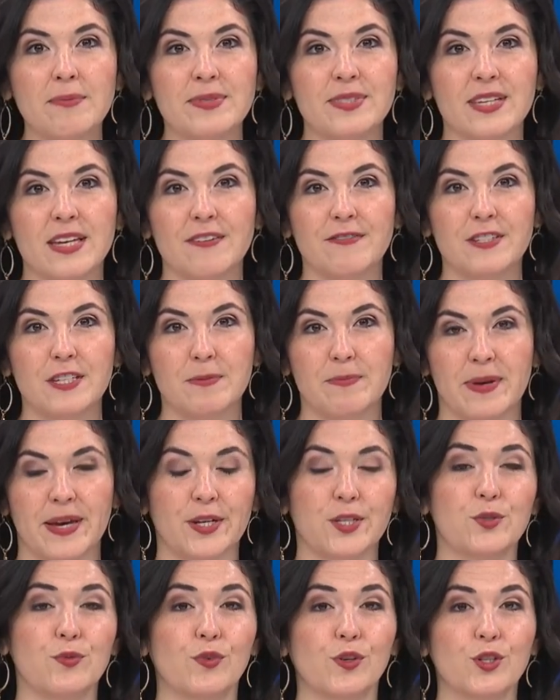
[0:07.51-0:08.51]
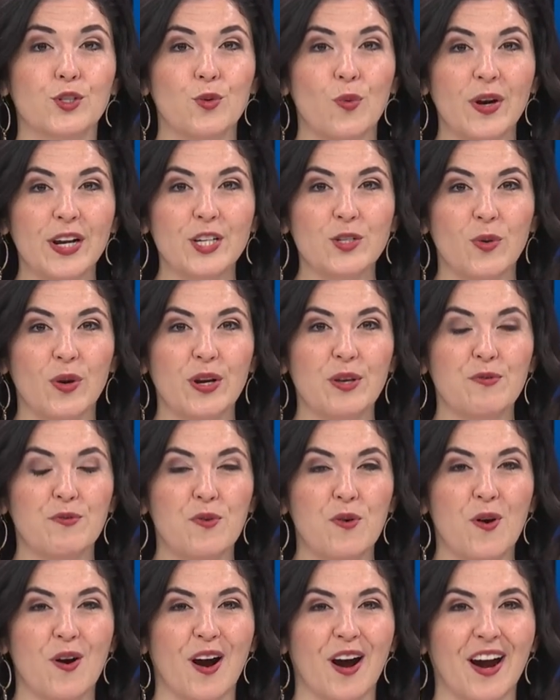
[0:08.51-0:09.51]
safety picks for
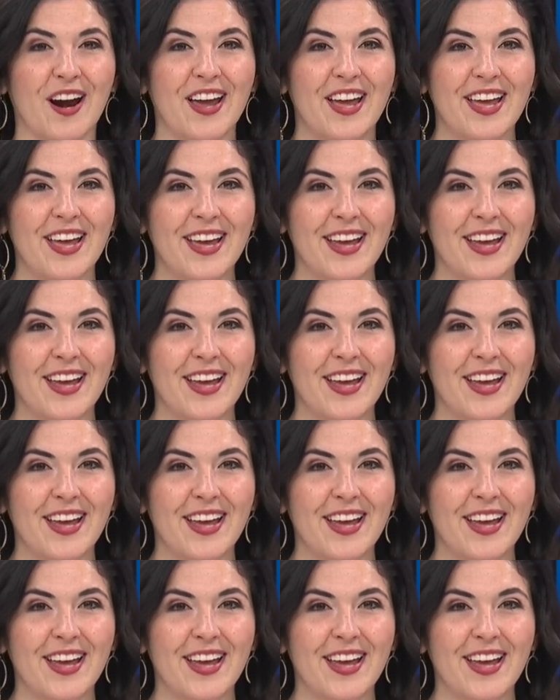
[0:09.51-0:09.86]
2024,